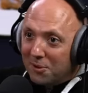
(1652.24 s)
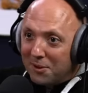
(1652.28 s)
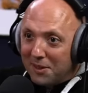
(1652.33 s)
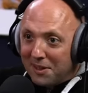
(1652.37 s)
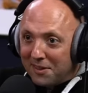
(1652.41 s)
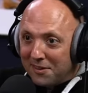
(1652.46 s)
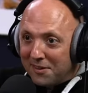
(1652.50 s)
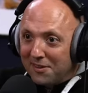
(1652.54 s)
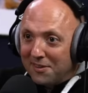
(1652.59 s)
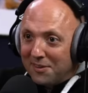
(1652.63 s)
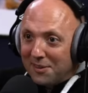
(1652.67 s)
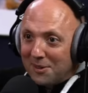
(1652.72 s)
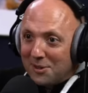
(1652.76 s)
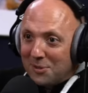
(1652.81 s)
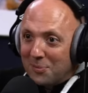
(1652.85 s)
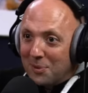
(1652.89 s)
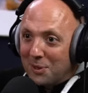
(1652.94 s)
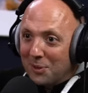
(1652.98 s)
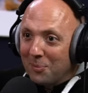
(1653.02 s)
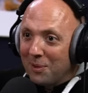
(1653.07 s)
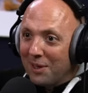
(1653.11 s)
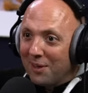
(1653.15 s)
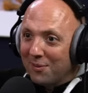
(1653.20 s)
anything this
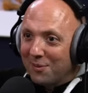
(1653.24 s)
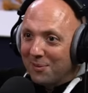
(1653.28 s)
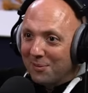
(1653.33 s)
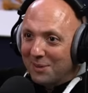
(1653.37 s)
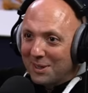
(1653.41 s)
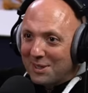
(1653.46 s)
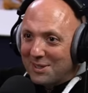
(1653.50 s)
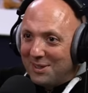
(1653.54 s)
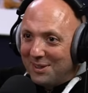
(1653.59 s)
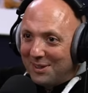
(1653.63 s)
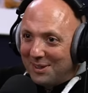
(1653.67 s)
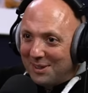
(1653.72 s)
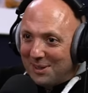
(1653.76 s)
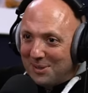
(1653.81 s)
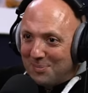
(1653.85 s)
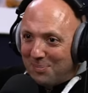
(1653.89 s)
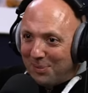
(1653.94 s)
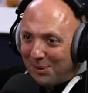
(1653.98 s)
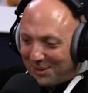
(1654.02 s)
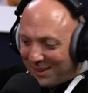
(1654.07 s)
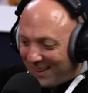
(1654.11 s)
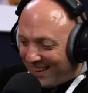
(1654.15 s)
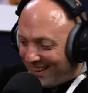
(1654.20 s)
week apart from listening to this
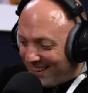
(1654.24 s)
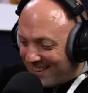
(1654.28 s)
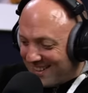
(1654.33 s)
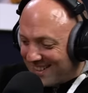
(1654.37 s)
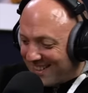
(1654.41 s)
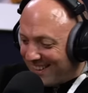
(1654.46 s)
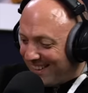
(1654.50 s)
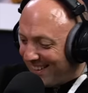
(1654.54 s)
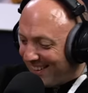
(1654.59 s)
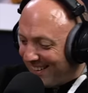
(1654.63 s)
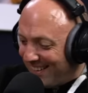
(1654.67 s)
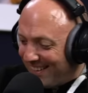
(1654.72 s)
podcast. Yeah,